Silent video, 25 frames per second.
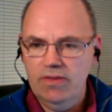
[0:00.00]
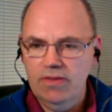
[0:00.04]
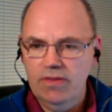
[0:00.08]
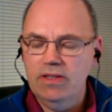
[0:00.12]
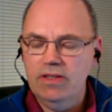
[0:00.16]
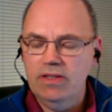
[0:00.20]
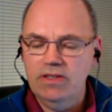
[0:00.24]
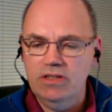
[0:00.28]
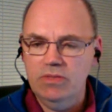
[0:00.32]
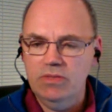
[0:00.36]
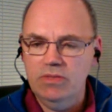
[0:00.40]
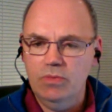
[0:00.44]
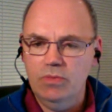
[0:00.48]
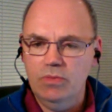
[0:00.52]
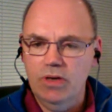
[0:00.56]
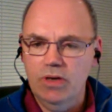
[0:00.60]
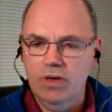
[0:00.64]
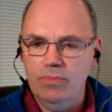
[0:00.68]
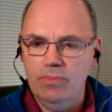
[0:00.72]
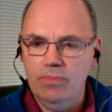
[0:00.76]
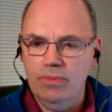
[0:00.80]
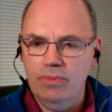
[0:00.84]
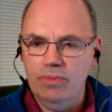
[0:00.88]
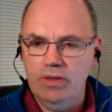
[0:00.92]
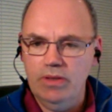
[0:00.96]
This is my
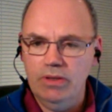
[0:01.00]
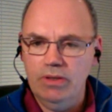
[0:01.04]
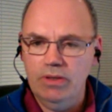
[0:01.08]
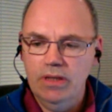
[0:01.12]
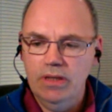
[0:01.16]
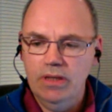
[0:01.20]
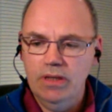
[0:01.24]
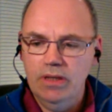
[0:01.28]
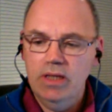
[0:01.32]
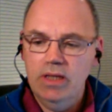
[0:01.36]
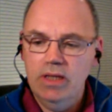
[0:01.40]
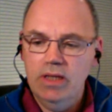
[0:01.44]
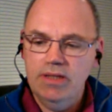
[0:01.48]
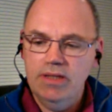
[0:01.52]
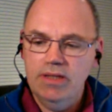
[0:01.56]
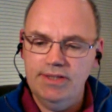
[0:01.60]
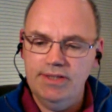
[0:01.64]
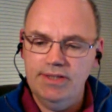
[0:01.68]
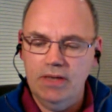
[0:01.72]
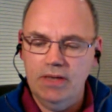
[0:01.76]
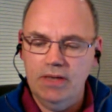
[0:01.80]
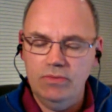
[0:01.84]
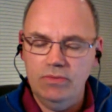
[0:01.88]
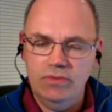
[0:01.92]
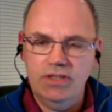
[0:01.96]
opinion.
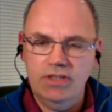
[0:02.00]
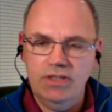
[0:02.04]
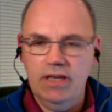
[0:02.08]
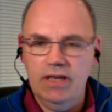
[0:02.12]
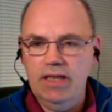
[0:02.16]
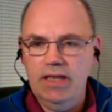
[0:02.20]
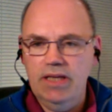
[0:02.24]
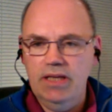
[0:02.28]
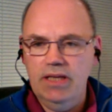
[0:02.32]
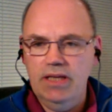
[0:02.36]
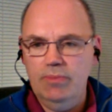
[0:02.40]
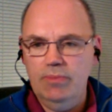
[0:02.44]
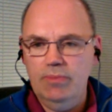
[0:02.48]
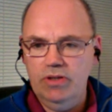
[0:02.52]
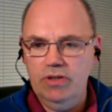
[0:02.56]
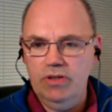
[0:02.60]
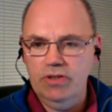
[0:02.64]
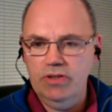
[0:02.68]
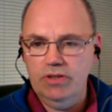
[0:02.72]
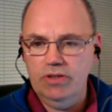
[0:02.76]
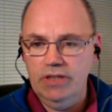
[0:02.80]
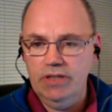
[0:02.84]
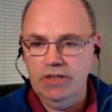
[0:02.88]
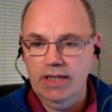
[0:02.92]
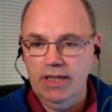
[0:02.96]
Don't take it
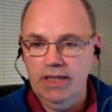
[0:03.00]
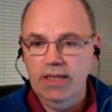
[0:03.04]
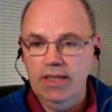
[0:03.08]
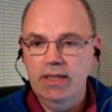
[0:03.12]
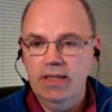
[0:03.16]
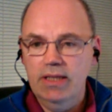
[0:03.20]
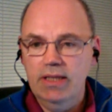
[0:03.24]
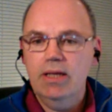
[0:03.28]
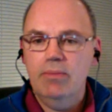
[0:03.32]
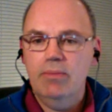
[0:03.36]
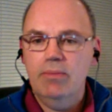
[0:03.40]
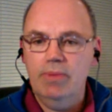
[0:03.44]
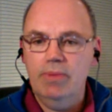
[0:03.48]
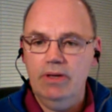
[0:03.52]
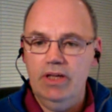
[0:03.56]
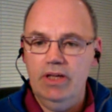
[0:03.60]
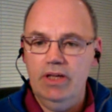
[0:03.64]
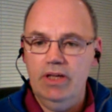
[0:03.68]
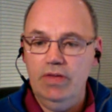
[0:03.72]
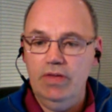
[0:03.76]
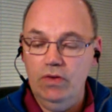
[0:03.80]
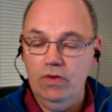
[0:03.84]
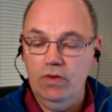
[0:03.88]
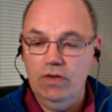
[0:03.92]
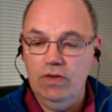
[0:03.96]
personally. But
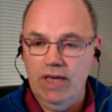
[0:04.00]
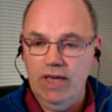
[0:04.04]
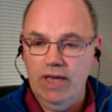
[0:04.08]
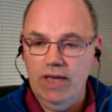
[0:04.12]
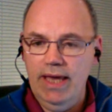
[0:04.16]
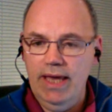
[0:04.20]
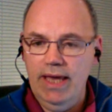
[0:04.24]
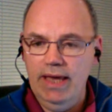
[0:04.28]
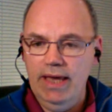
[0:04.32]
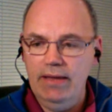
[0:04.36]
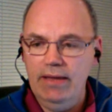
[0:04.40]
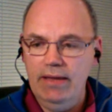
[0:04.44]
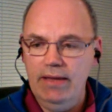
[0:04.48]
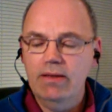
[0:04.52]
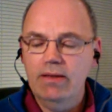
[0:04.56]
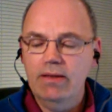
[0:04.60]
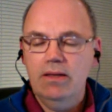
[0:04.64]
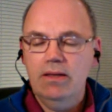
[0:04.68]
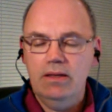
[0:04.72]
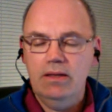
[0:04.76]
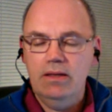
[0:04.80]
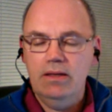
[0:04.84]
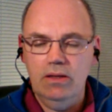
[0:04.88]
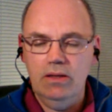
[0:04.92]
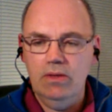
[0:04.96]
if you can,
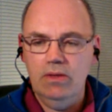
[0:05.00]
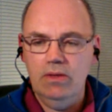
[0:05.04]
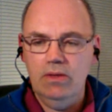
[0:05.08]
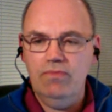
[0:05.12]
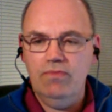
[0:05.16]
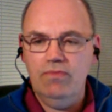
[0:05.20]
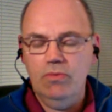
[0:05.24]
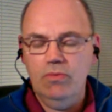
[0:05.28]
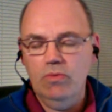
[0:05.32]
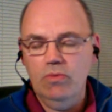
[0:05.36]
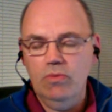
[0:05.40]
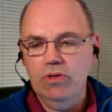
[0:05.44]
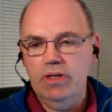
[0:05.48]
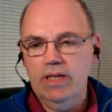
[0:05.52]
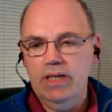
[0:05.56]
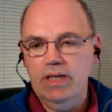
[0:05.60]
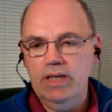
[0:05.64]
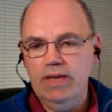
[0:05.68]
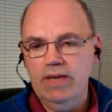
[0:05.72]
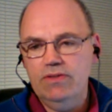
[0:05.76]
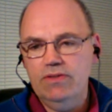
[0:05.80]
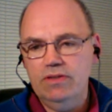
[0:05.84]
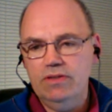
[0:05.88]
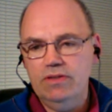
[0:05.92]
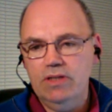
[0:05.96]
learn from what I
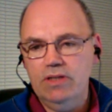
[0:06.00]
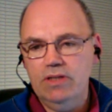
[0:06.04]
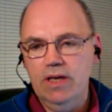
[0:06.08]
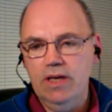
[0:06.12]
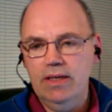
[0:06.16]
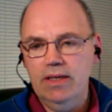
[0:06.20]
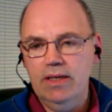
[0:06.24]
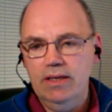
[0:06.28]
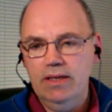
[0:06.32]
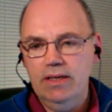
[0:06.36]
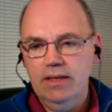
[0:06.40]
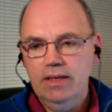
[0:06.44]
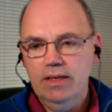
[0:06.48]
have to say.